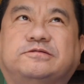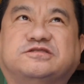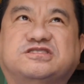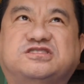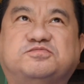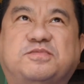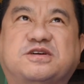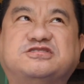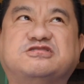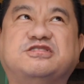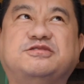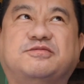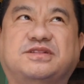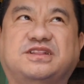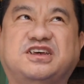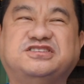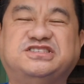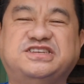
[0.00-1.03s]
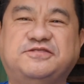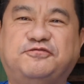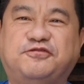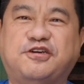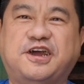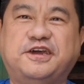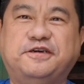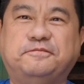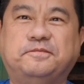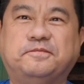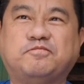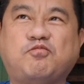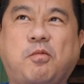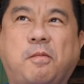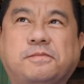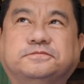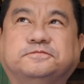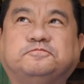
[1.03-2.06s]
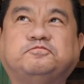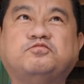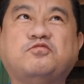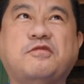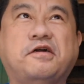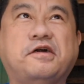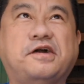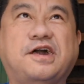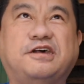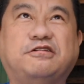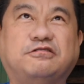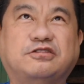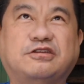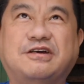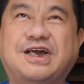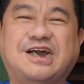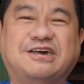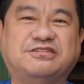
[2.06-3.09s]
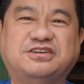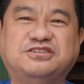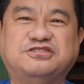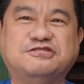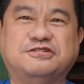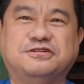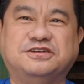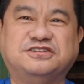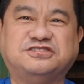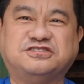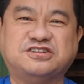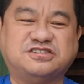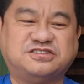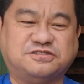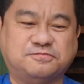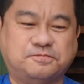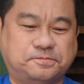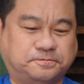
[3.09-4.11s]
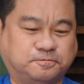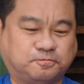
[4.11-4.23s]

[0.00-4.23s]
especially when they deep fry it. I don't know how they do it. It's just